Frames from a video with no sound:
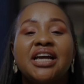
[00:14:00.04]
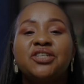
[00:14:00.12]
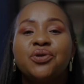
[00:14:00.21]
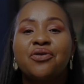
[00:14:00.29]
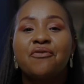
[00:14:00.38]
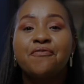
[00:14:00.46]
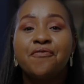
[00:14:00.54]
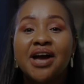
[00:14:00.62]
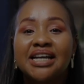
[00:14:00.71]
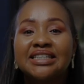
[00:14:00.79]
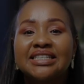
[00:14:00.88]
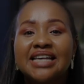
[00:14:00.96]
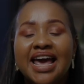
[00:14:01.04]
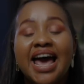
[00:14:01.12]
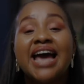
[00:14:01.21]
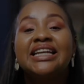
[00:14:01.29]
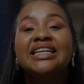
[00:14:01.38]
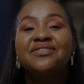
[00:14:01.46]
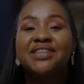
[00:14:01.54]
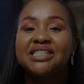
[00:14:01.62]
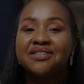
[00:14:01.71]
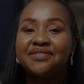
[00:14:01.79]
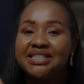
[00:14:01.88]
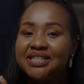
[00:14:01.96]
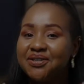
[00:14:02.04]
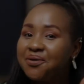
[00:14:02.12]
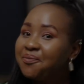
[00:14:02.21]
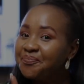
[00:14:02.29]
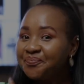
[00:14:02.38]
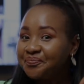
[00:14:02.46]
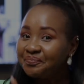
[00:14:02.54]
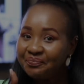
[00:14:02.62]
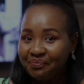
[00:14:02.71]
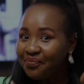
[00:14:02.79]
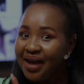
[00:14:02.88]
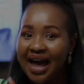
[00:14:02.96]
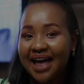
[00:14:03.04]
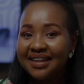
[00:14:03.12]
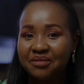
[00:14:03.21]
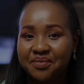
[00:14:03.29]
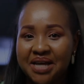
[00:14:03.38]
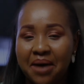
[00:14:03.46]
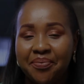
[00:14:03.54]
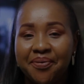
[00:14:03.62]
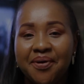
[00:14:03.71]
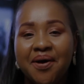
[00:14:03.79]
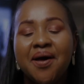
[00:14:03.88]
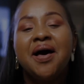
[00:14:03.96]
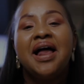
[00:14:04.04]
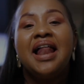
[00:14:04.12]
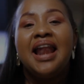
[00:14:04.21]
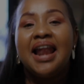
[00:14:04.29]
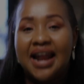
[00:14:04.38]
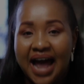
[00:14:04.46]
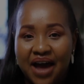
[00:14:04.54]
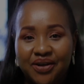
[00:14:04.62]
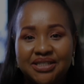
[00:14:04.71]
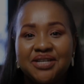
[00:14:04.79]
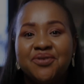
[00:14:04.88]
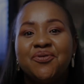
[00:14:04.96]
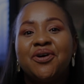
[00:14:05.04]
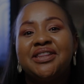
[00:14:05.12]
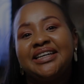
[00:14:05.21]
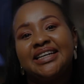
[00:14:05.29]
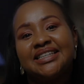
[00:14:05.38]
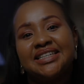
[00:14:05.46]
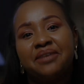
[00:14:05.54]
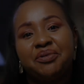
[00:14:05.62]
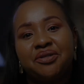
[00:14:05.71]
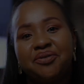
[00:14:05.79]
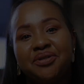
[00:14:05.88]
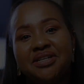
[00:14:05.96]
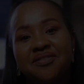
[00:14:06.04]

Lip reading: it with your friends, and give this video a thumbs up. I'll see you on the next episode.